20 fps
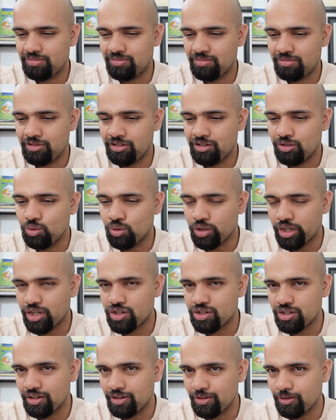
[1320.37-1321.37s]

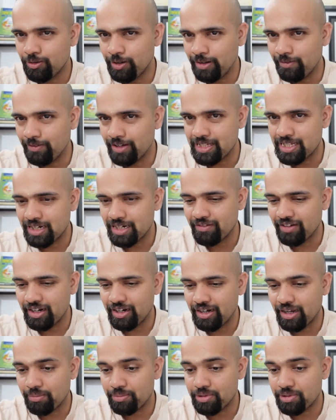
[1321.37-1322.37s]
occasional, only once in a while it
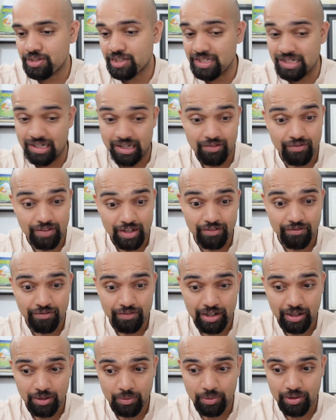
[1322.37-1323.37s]
happens? Is it like very
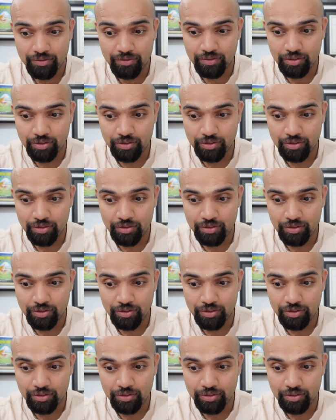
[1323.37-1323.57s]
frequent for you?